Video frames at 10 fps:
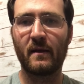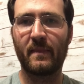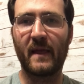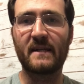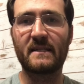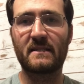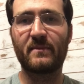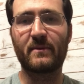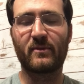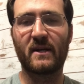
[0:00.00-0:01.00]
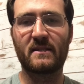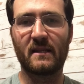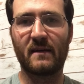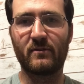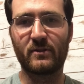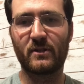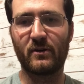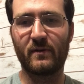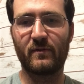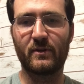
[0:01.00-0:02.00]
That needs to be in present level. So
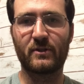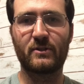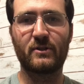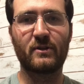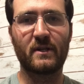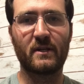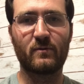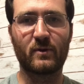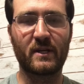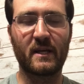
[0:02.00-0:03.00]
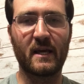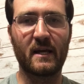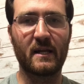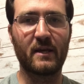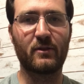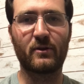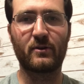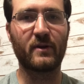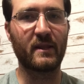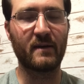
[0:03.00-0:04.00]
if your student is working at a third
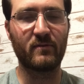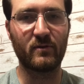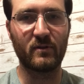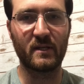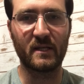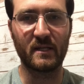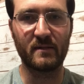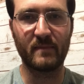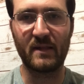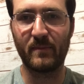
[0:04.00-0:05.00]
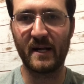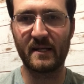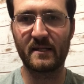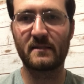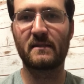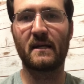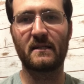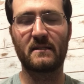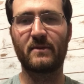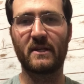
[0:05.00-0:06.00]
grade level in mathematics, that
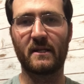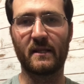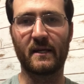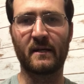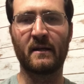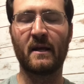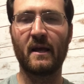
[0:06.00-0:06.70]
needs to be in there,